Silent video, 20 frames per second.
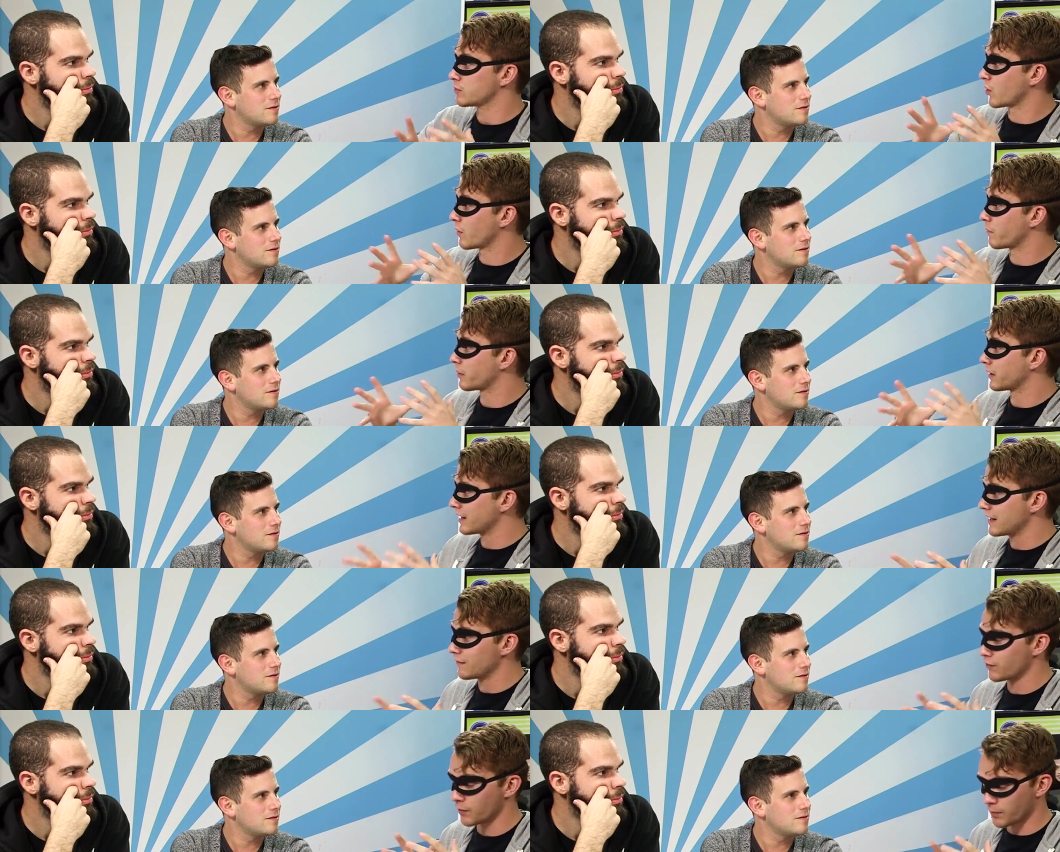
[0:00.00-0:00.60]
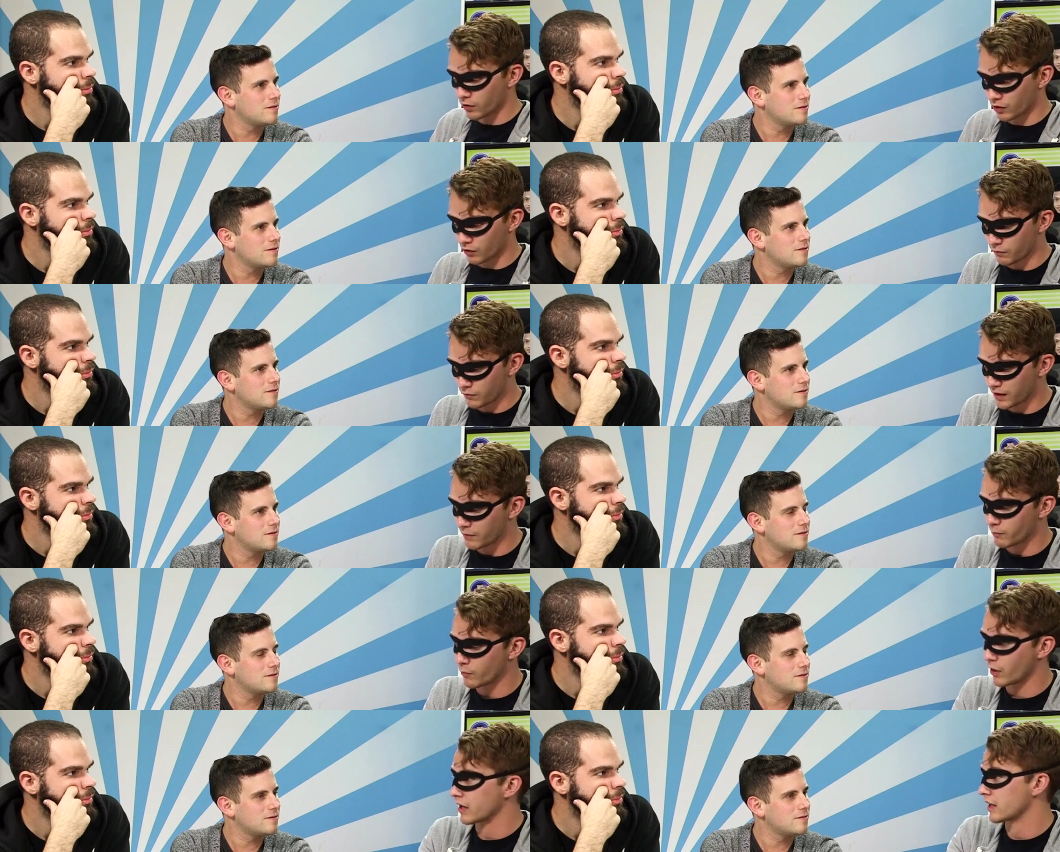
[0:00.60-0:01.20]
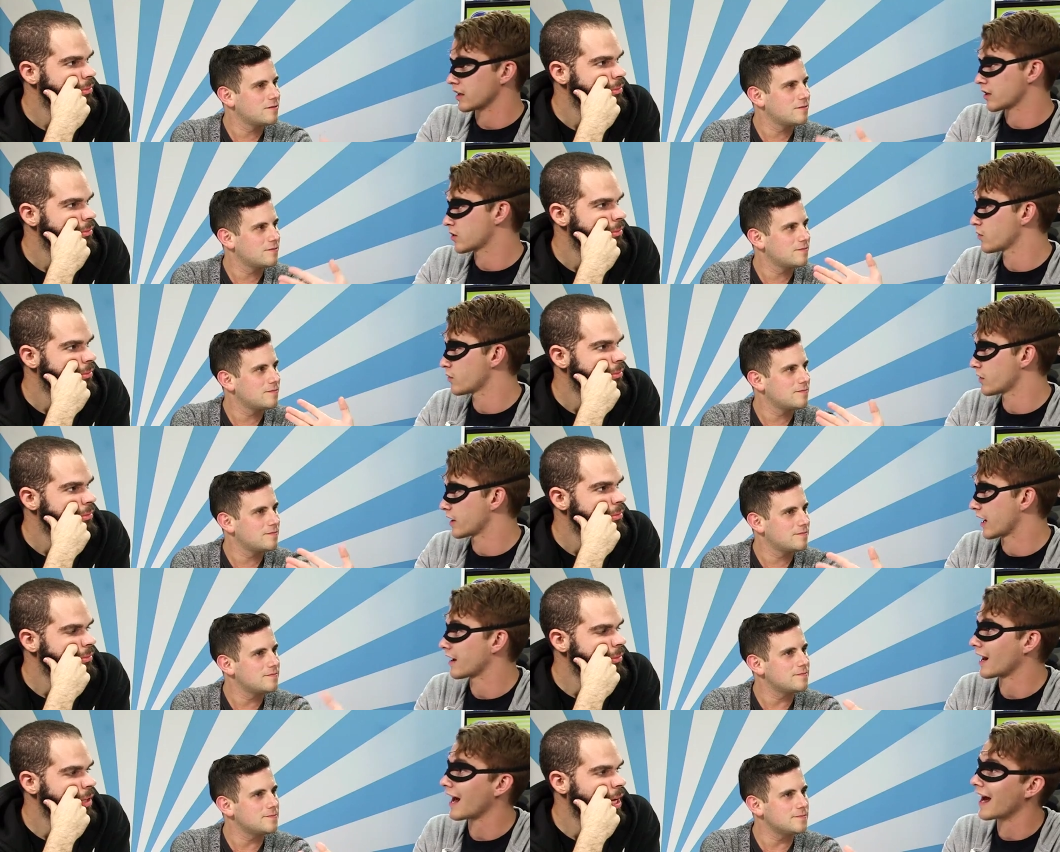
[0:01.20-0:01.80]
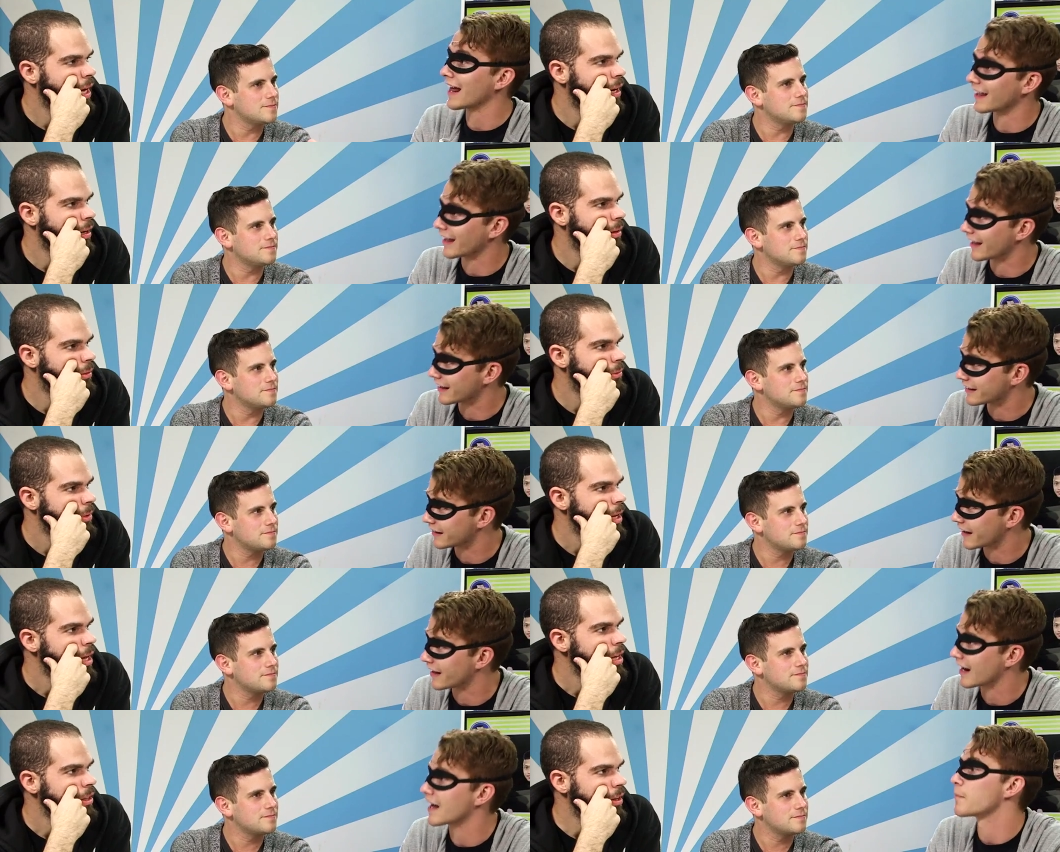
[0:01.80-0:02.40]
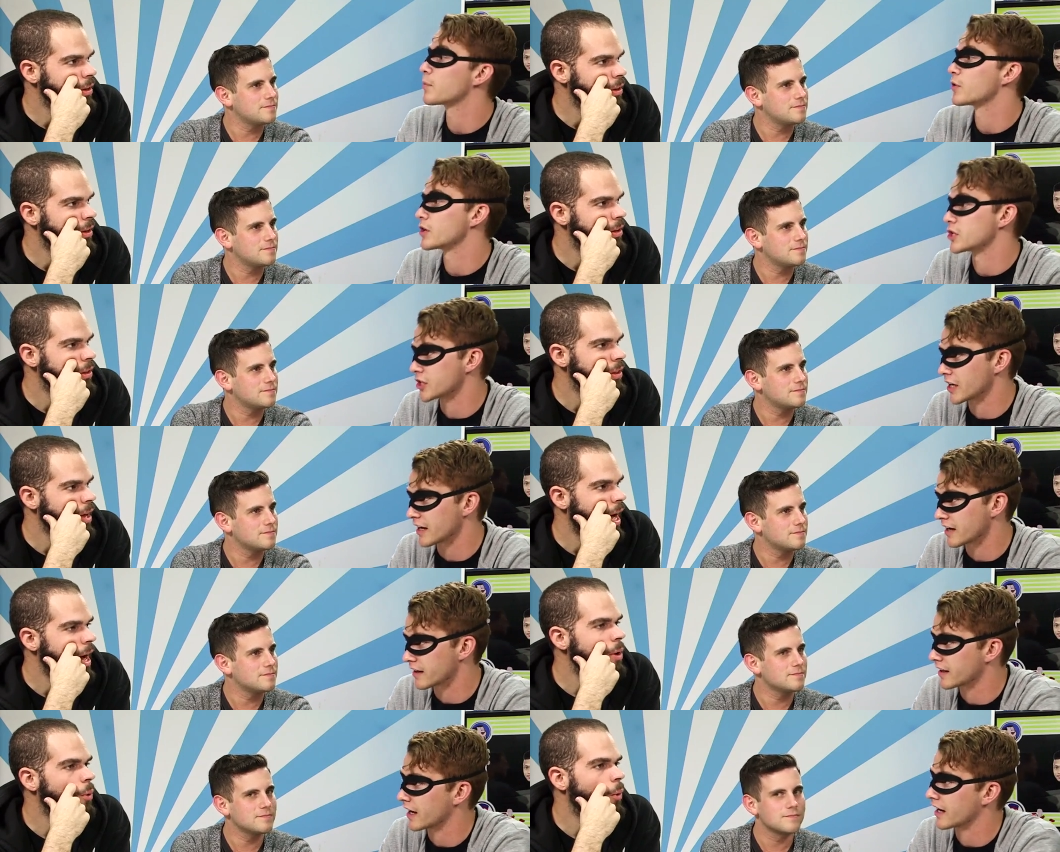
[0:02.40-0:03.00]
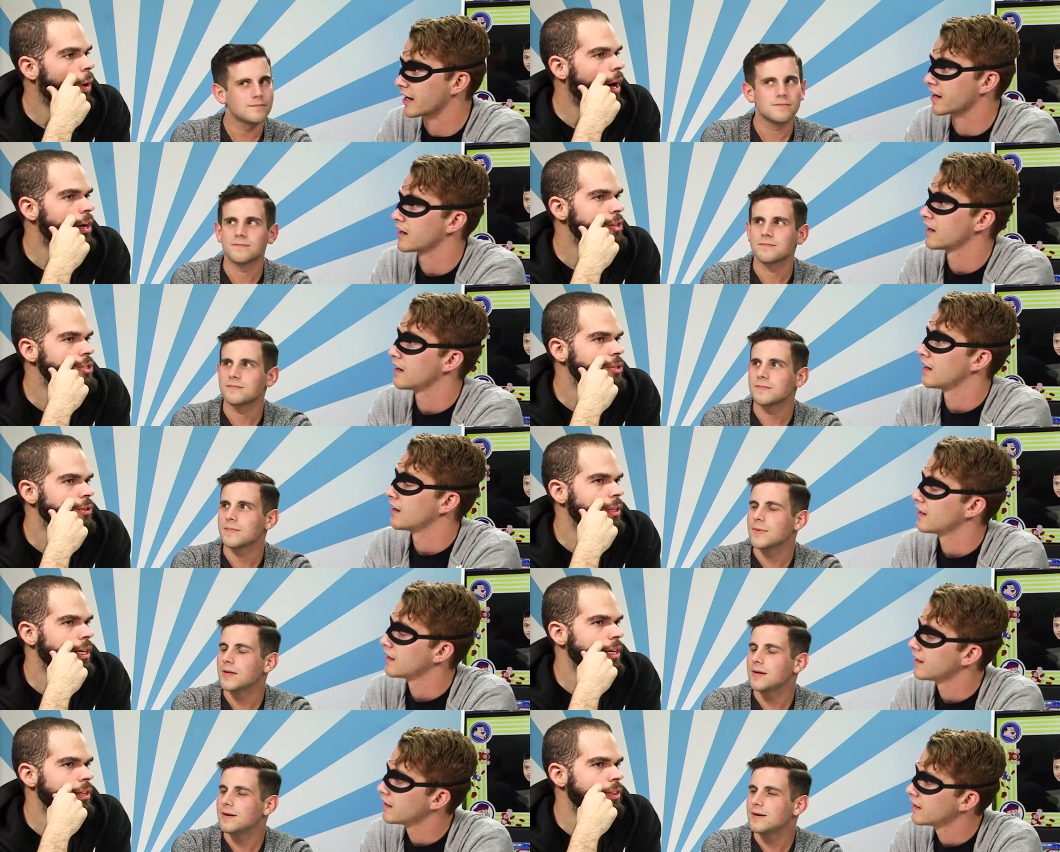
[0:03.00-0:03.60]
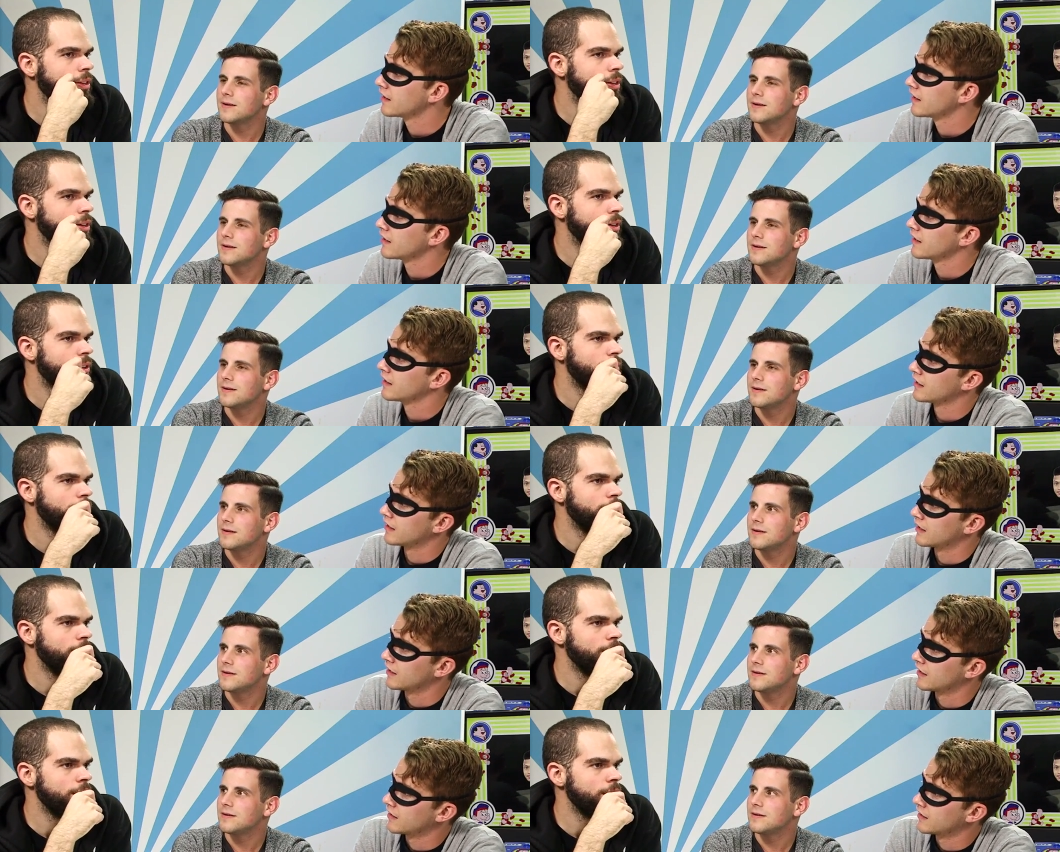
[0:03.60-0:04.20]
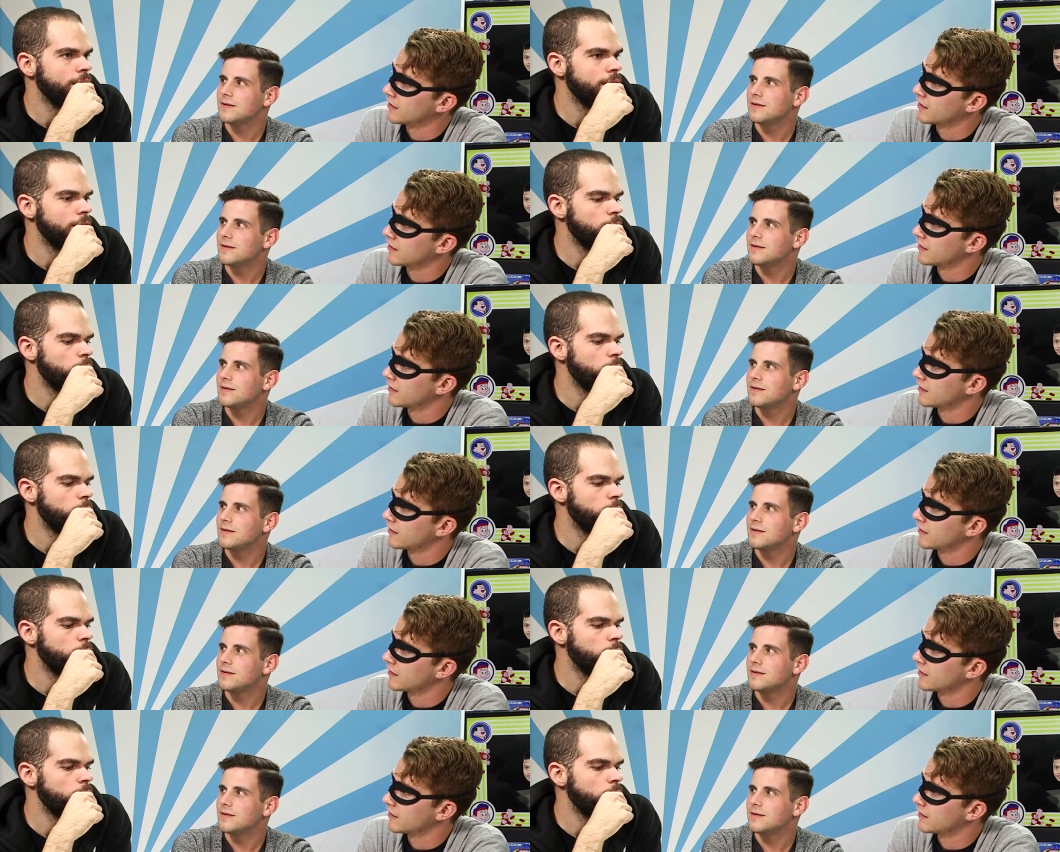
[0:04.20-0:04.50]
Speaker 1: more believable of him running through that. Yeah. I like that. I the, appreciate it. that. Well,
Speaker 2: I also like the the